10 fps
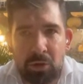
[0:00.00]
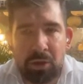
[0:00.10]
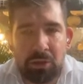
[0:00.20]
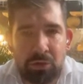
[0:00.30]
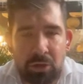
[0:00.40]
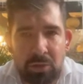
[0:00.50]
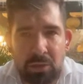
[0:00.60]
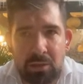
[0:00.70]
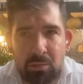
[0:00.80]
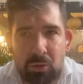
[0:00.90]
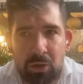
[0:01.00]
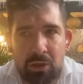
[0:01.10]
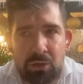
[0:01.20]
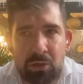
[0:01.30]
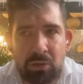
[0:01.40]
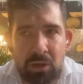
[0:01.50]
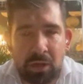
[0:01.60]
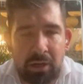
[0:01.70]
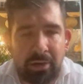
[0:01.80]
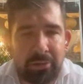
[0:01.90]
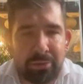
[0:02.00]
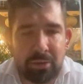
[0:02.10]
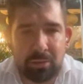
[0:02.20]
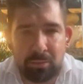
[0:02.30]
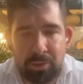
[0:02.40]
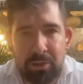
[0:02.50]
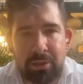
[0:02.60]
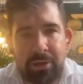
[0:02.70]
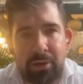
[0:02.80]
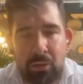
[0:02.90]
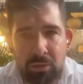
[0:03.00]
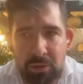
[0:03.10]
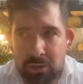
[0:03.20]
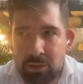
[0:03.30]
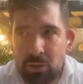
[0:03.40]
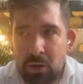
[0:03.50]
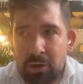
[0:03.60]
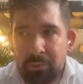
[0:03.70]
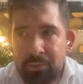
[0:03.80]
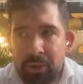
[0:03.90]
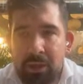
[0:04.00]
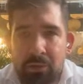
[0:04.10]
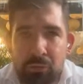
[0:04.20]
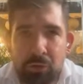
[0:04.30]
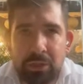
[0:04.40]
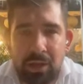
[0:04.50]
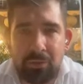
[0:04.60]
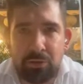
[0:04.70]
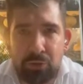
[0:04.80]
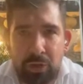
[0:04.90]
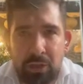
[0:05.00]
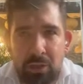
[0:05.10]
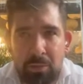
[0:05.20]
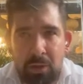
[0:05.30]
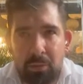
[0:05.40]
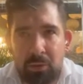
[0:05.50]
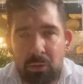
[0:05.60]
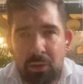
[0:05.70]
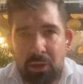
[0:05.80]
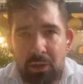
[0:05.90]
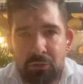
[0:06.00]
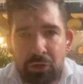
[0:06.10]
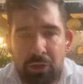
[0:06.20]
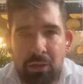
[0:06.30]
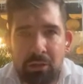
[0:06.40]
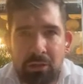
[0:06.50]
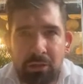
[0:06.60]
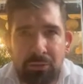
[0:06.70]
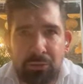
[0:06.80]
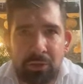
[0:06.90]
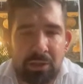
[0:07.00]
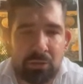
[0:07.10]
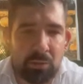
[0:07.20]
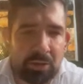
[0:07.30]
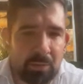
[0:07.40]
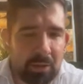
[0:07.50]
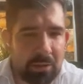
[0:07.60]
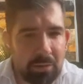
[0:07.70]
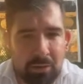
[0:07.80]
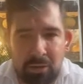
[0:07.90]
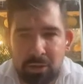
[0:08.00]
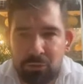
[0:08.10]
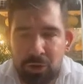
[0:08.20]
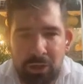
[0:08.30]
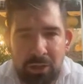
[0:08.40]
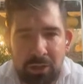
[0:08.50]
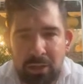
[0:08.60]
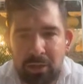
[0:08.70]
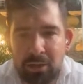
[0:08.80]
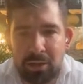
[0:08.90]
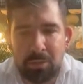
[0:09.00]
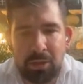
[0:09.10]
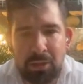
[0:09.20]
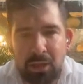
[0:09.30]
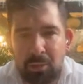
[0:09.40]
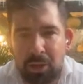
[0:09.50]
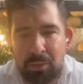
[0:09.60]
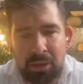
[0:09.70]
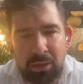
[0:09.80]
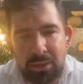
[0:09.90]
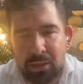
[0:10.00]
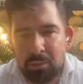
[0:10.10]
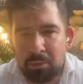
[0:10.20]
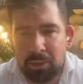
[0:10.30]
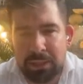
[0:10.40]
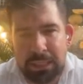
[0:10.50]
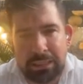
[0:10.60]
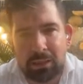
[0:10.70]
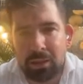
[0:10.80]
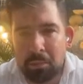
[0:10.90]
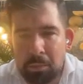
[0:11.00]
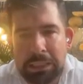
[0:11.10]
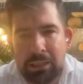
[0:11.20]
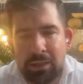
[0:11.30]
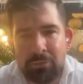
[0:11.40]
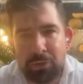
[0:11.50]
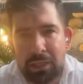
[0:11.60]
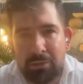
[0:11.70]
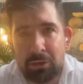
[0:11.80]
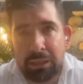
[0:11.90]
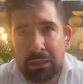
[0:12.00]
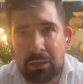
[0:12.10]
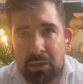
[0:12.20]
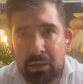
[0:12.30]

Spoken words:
mortgage loans, car loans, personal loans, and so on. And of course, they have a trading department where they are trading different instruments. But the trading that is being done by a bank, it's at a completely different level